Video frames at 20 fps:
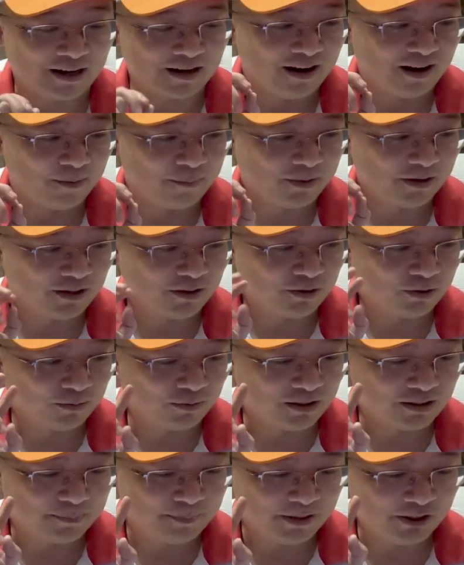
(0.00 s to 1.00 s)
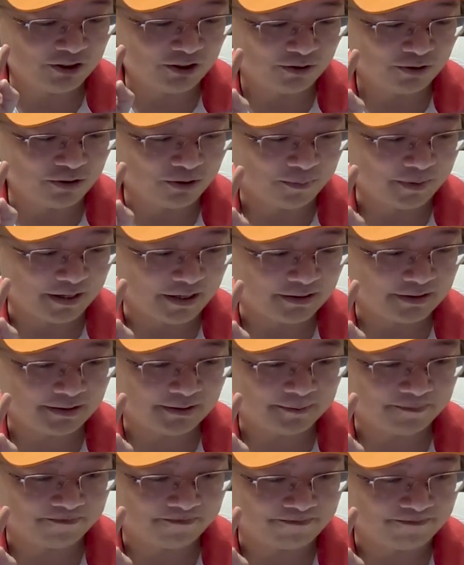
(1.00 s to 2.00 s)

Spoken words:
I'm gonna do this pitch in 2 minutes.